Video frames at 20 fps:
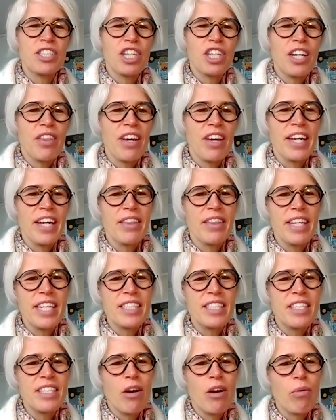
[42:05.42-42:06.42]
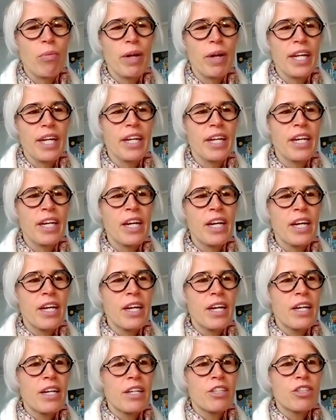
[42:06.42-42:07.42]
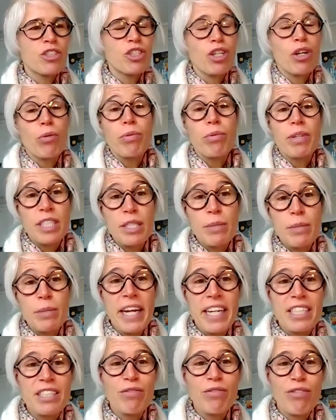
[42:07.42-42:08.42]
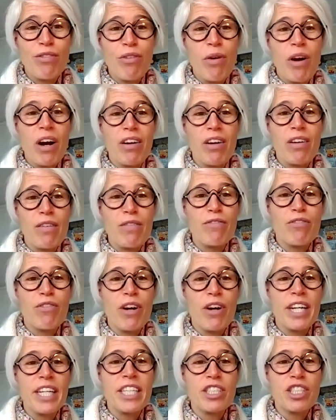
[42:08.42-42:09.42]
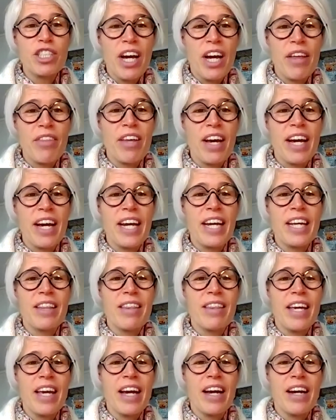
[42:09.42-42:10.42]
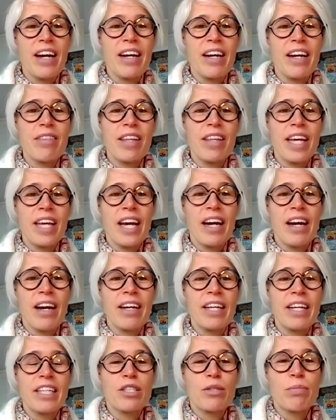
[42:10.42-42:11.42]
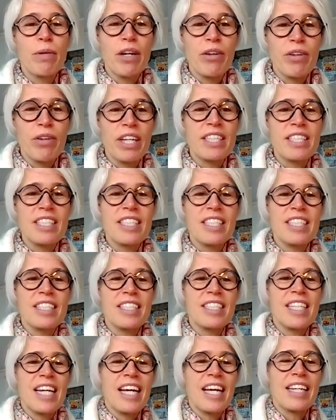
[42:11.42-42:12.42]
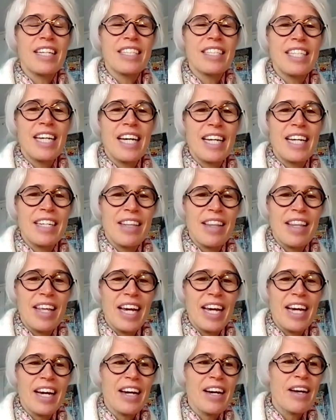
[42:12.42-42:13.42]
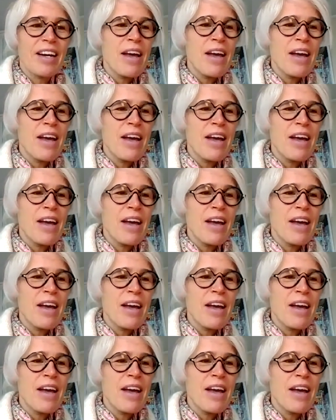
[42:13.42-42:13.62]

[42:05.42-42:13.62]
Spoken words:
other, and that's how we show respect for each other and their experiences and their